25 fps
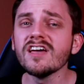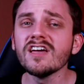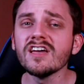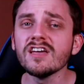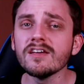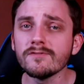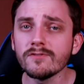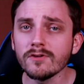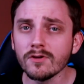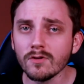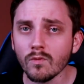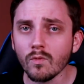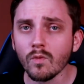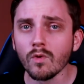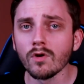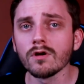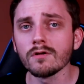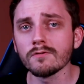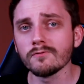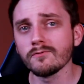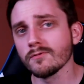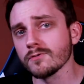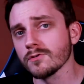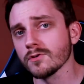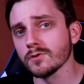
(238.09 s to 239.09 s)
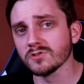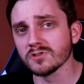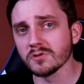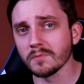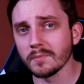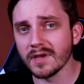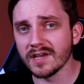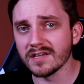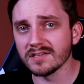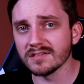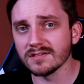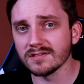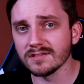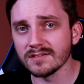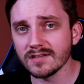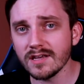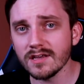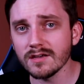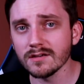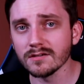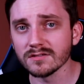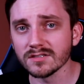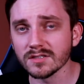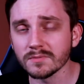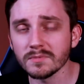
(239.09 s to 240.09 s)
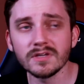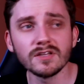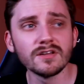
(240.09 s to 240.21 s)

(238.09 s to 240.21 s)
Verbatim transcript: if it weren't for those amazing deals. I